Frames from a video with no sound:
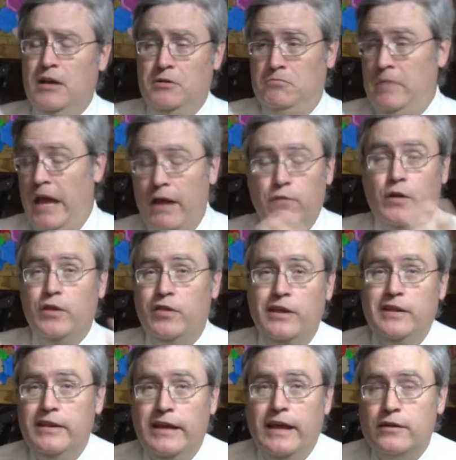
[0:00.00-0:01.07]

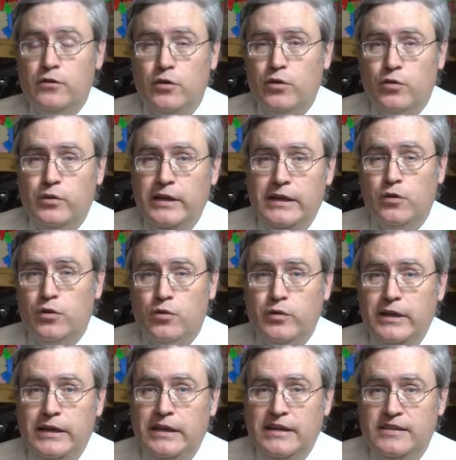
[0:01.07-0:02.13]
everything an Adventurer 3
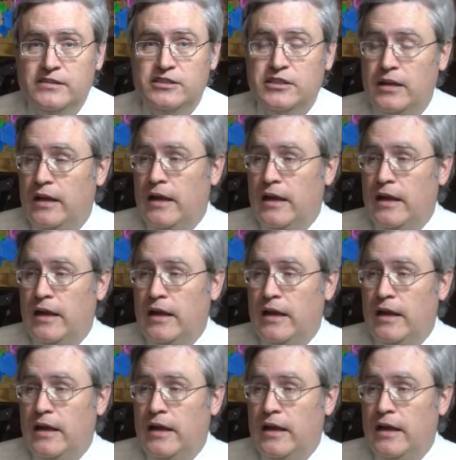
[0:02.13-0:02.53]
is,